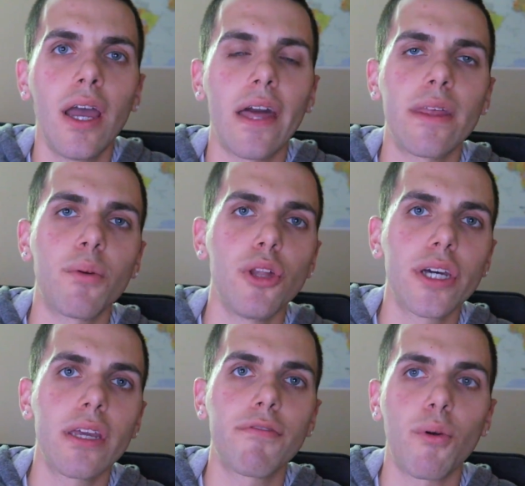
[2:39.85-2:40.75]
and they were
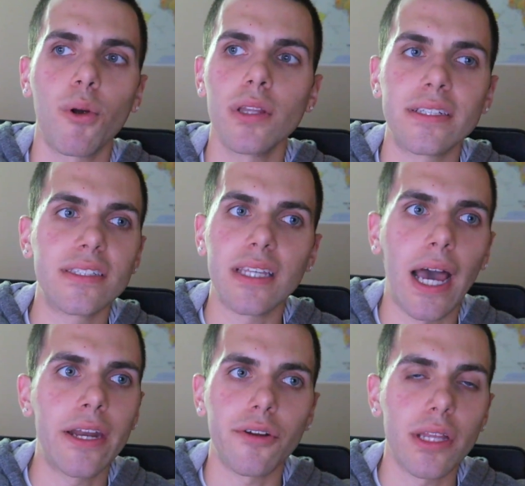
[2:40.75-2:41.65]
looking for a
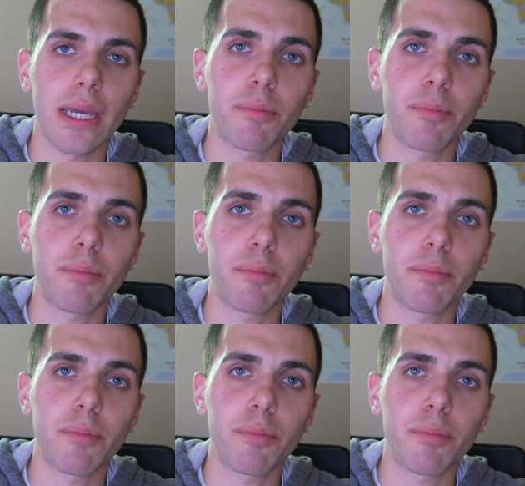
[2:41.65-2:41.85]
designer to like